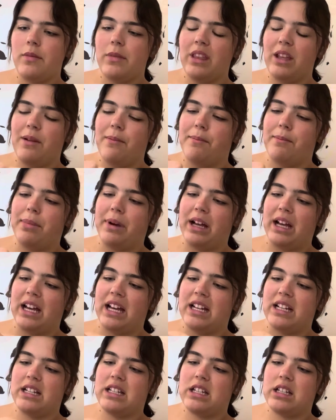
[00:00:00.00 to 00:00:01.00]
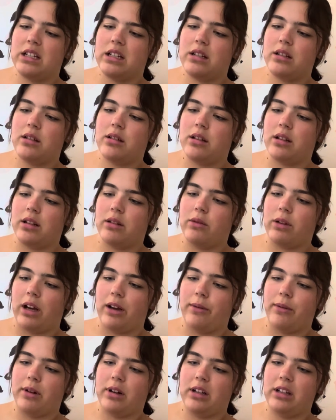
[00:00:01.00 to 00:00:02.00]
But I
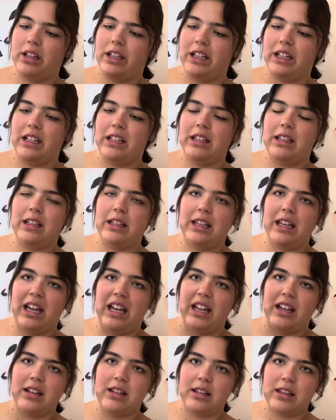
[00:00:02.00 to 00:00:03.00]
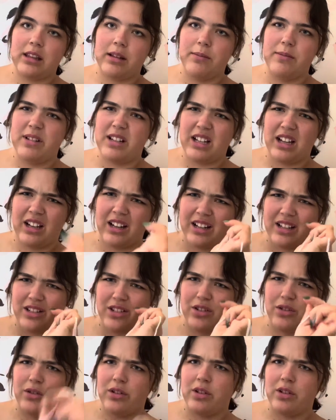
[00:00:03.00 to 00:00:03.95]
want to like get them done as soon as